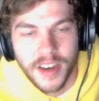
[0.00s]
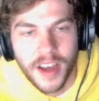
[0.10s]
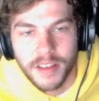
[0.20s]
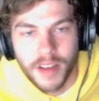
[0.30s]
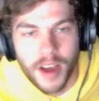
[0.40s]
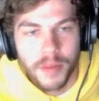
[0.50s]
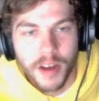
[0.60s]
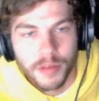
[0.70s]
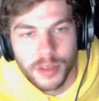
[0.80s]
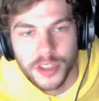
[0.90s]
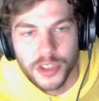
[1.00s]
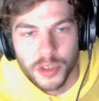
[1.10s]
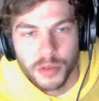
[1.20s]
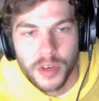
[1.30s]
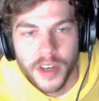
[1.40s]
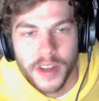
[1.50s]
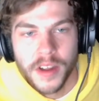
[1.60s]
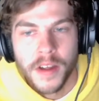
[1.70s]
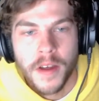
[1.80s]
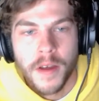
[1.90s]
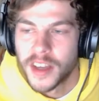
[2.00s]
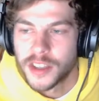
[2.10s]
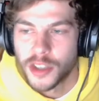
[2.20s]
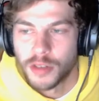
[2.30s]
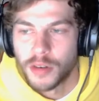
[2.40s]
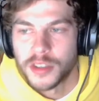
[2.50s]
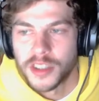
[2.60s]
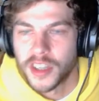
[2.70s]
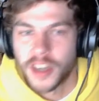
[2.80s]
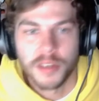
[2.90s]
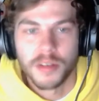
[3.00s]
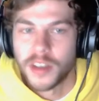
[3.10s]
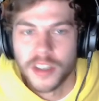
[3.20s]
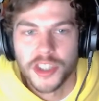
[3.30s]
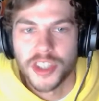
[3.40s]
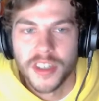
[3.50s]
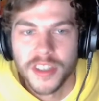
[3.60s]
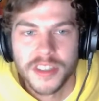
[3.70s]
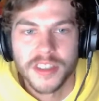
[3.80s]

I'm not really sure why. So Orochi's like, do you hear the cheers?